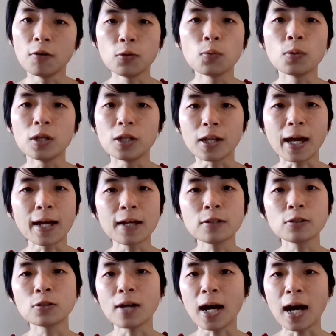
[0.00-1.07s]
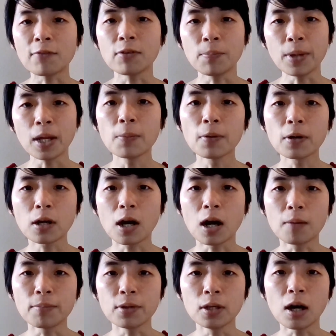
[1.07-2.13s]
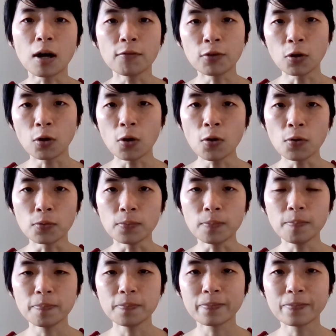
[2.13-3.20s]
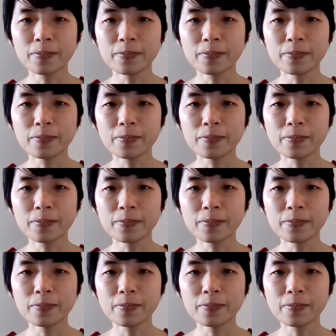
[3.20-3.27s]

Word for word: if you would like to have a paper copy of your own.